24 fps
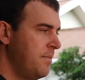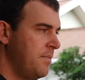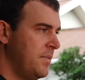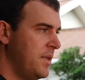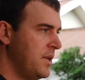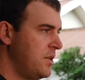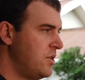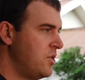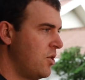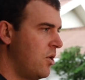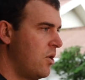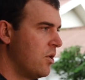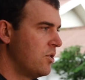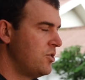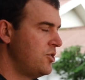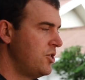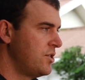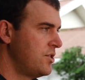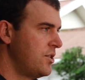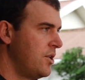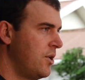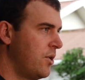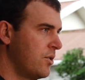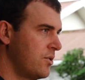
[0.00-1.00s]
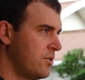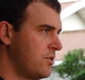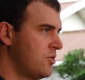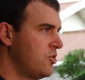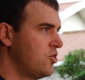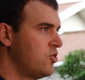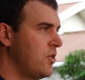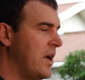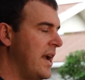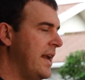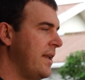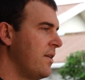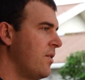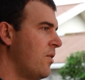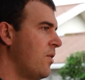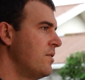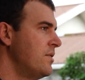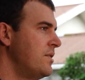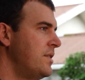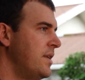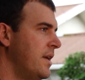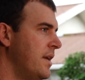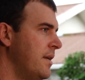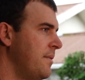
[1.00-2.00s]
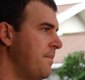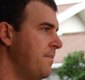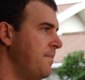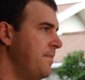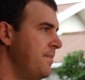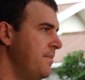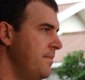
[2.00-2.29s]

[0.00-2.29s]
the dogs just hooked straight on to